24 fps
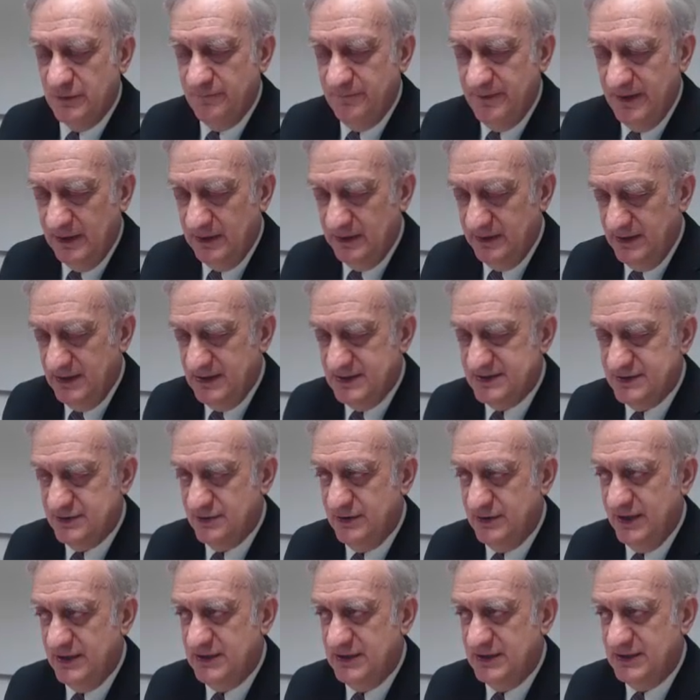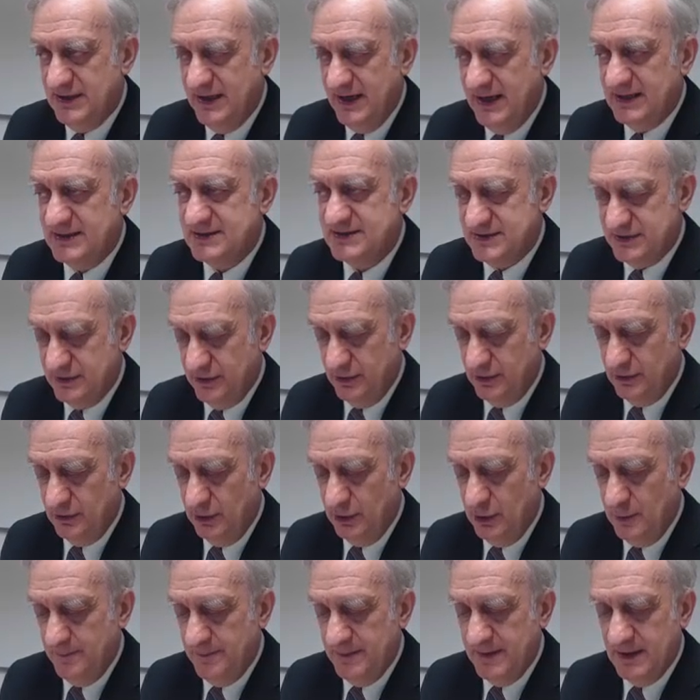well-insulated
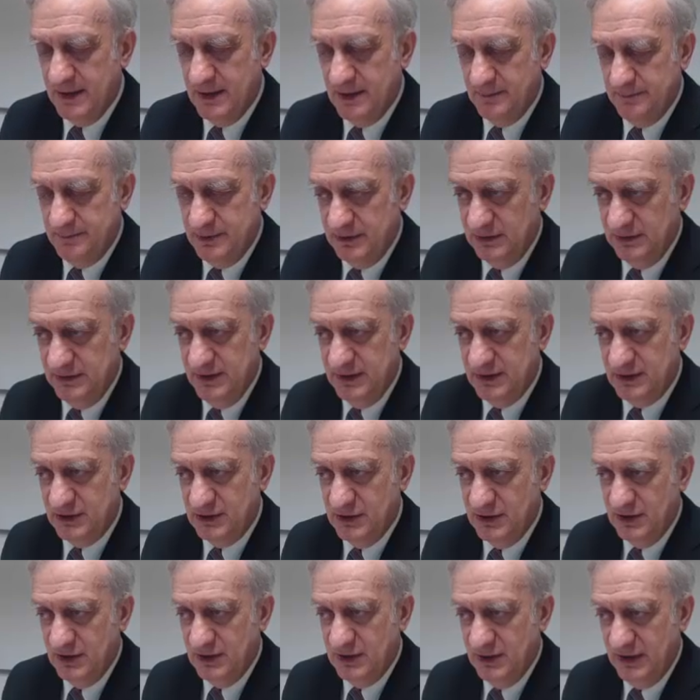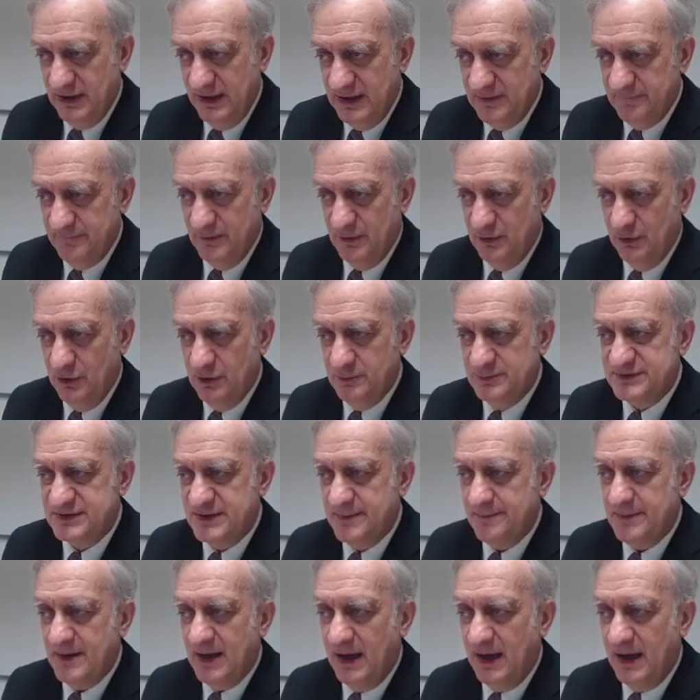external building envelopes